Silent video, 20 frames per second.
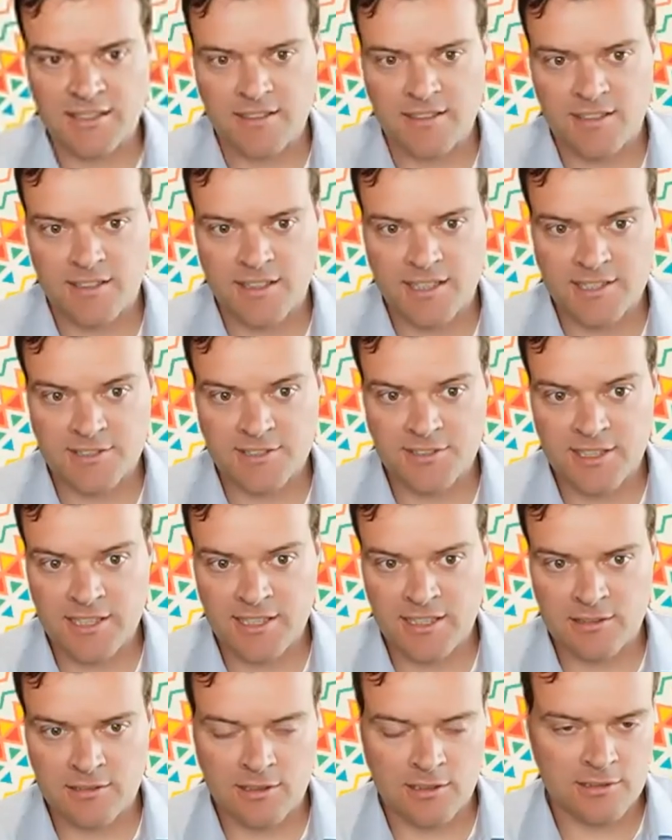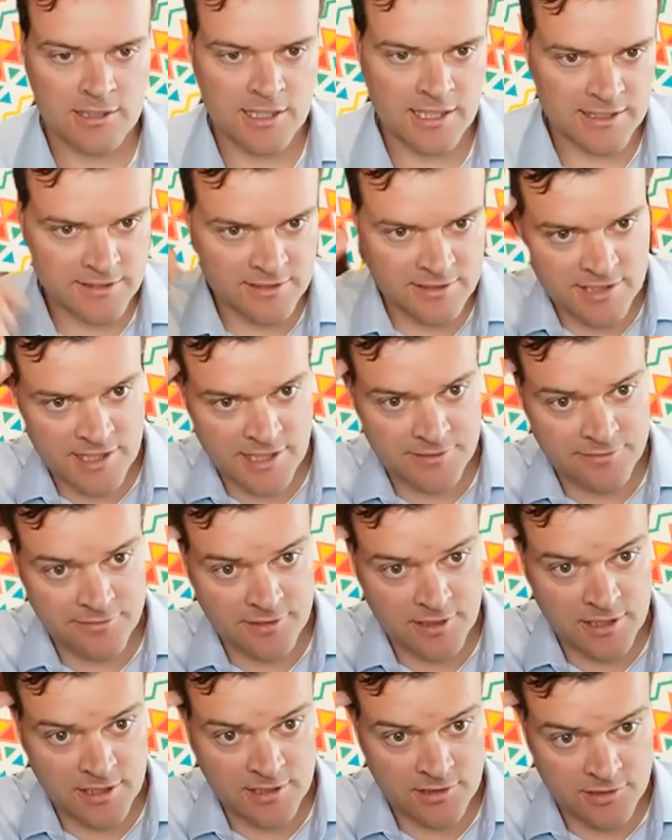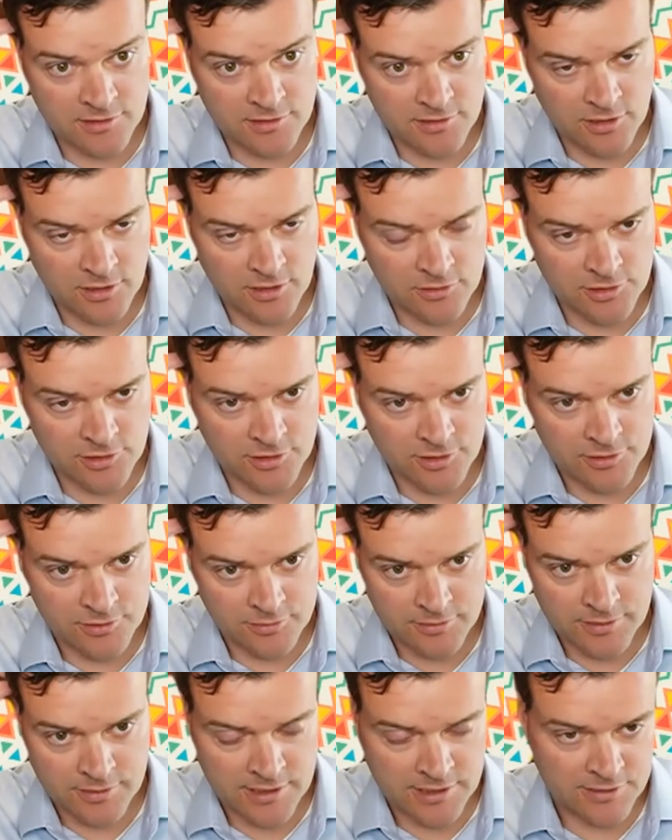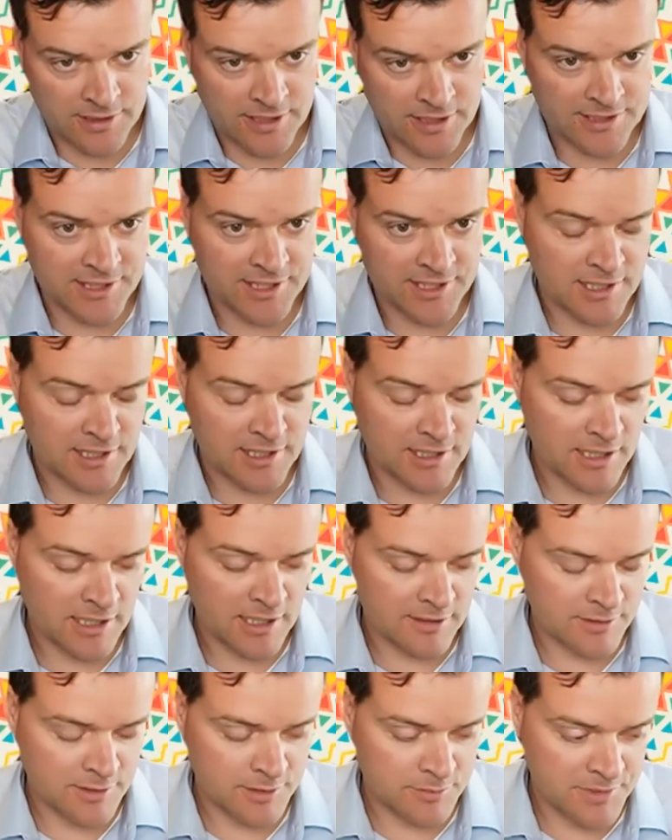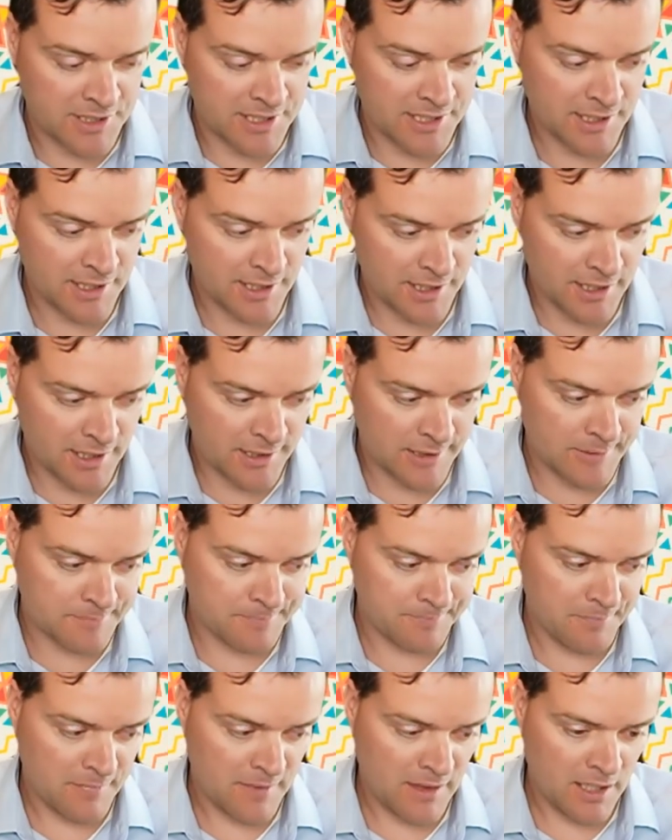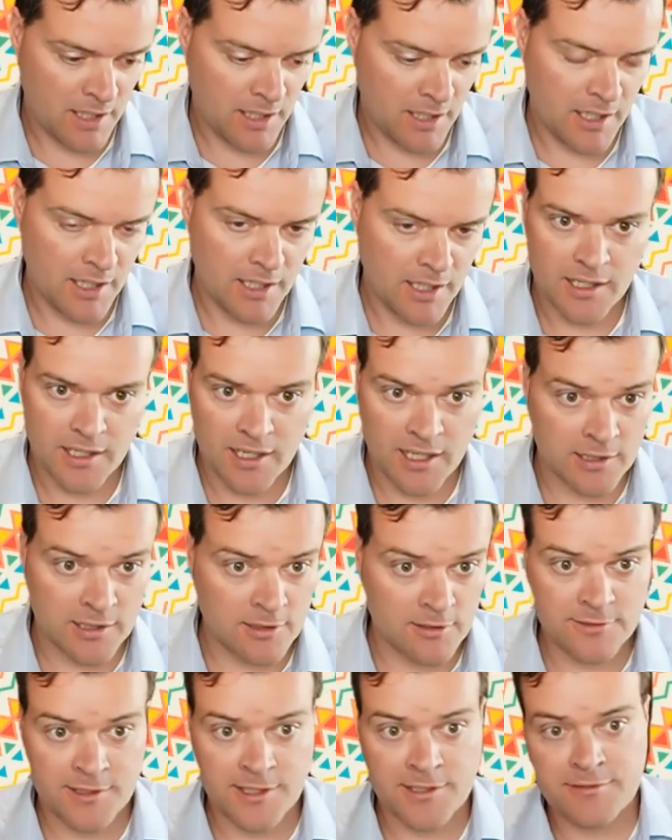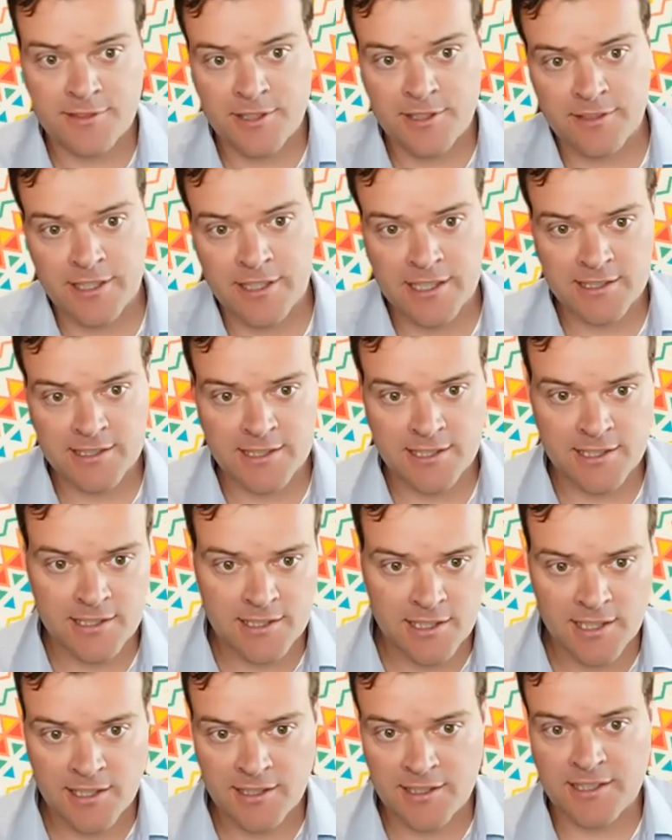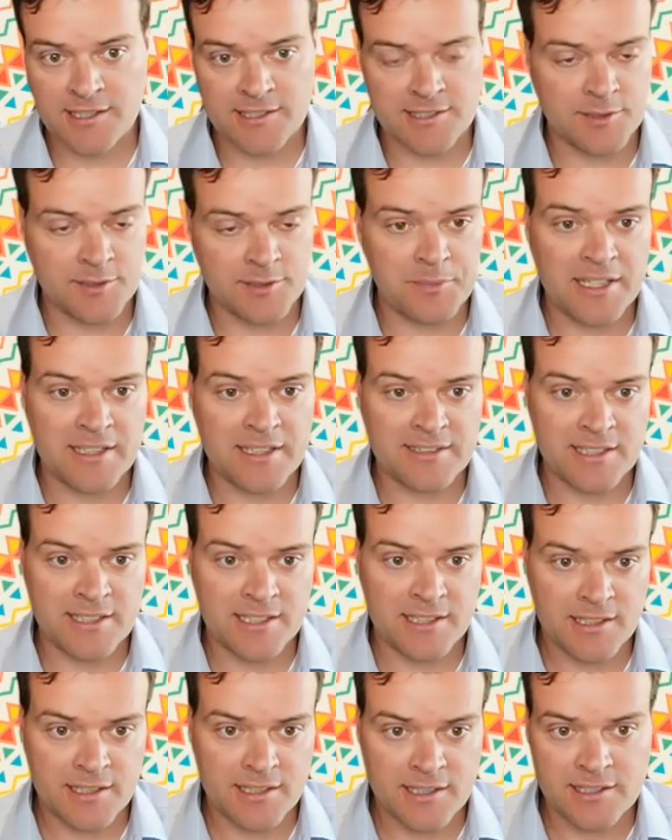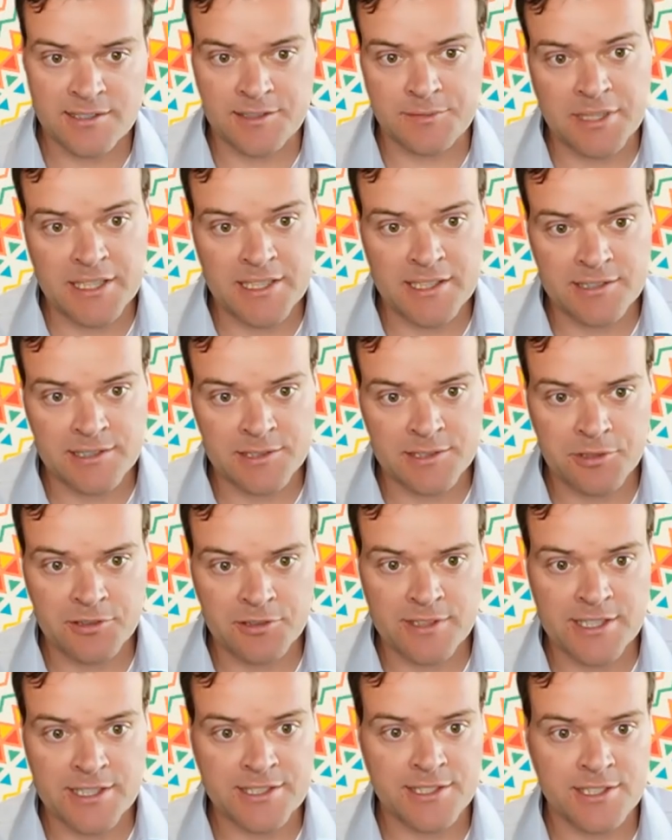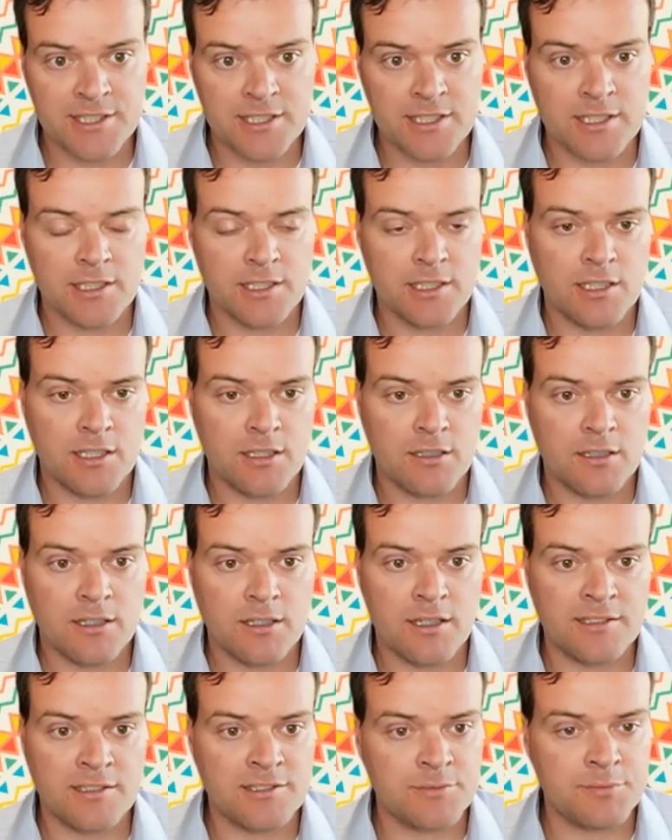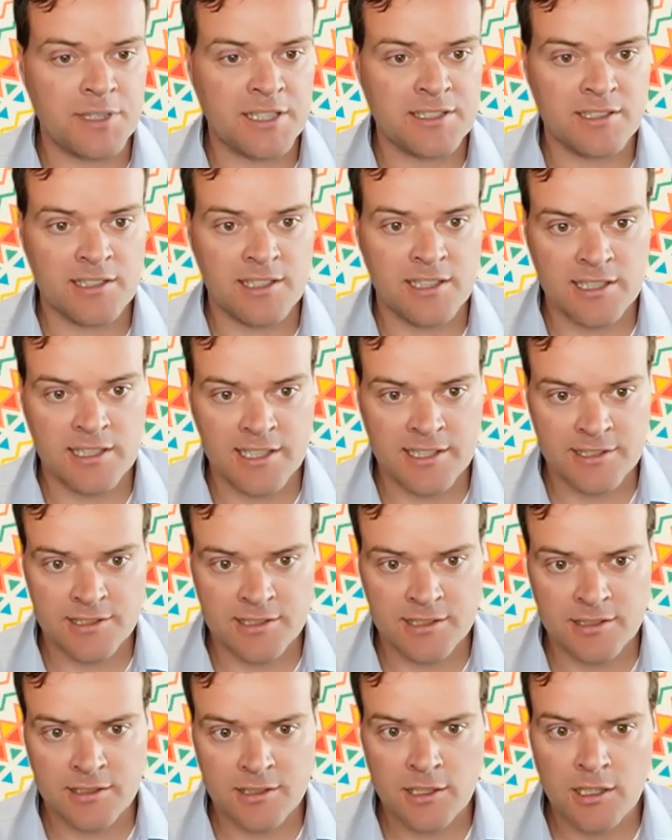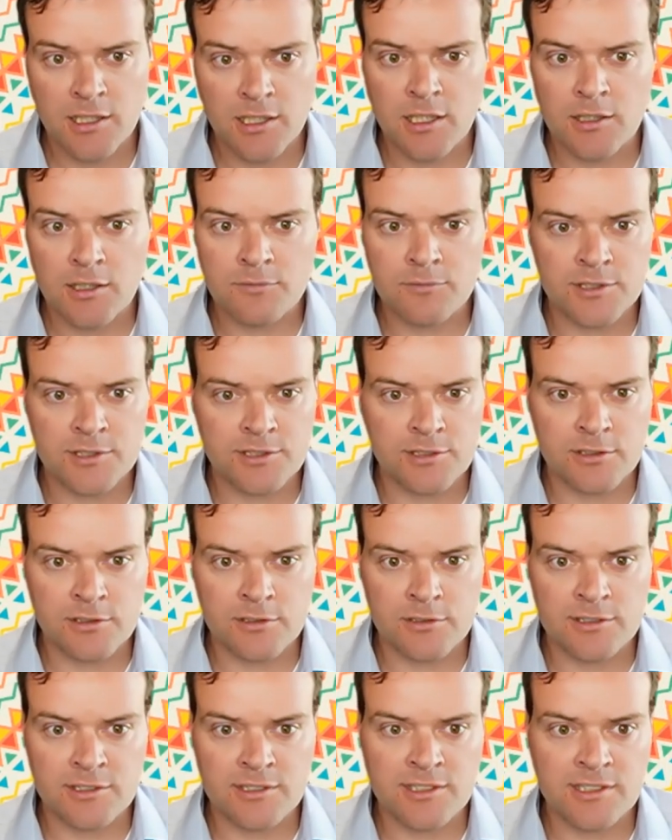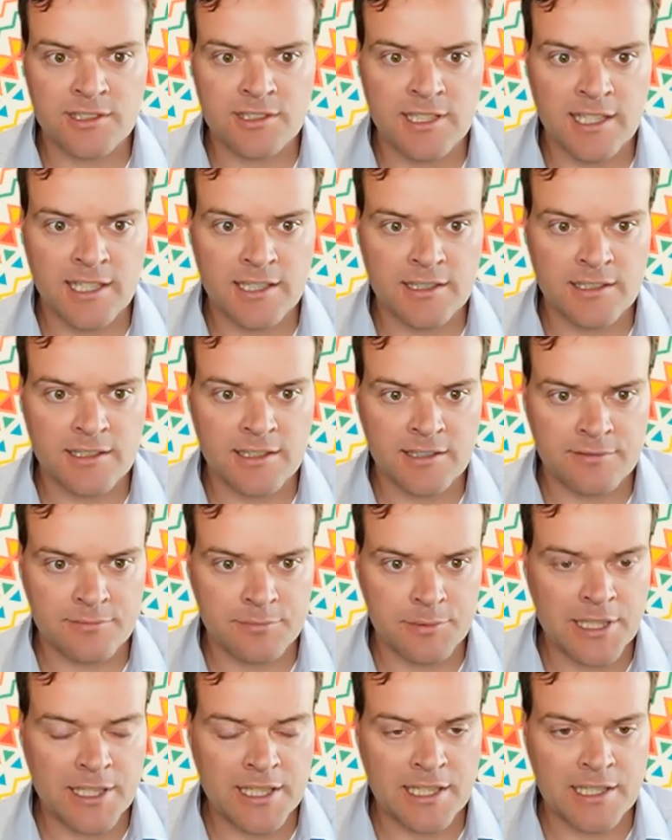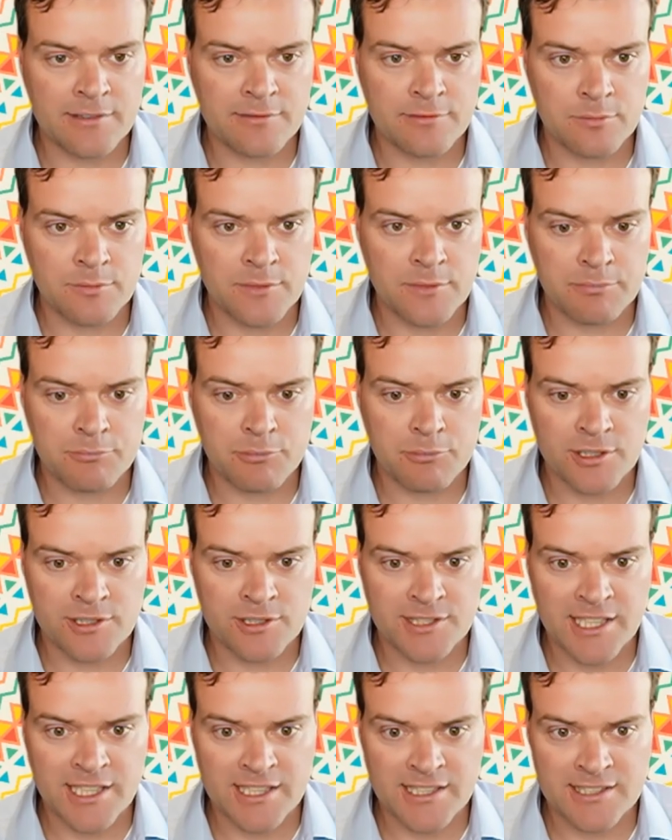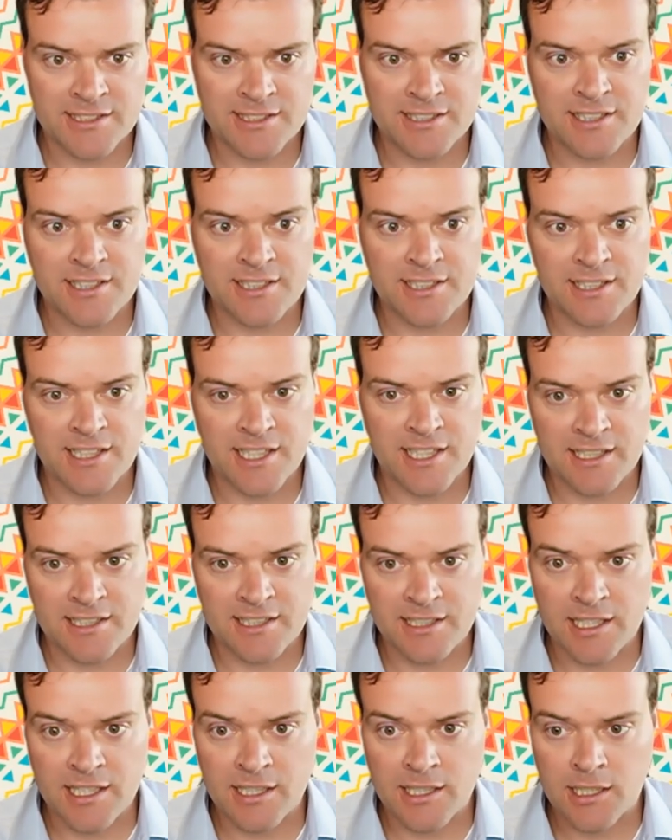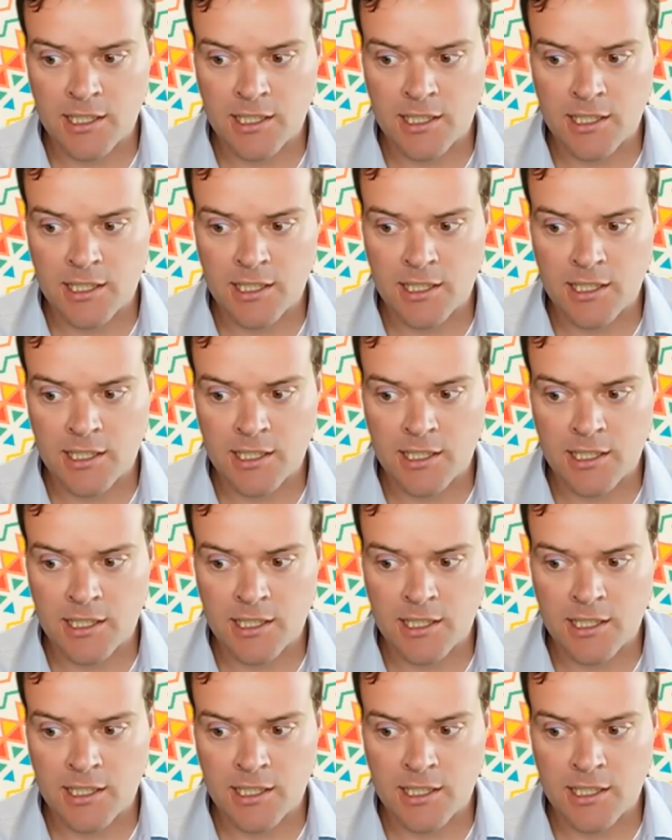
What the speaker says: thanks for that. I'll let Jeff also address it after me. I love Give Directly. I think it's amazing. It's a big inspiration. I especially like the results that they've been getting from their projects in Kenya.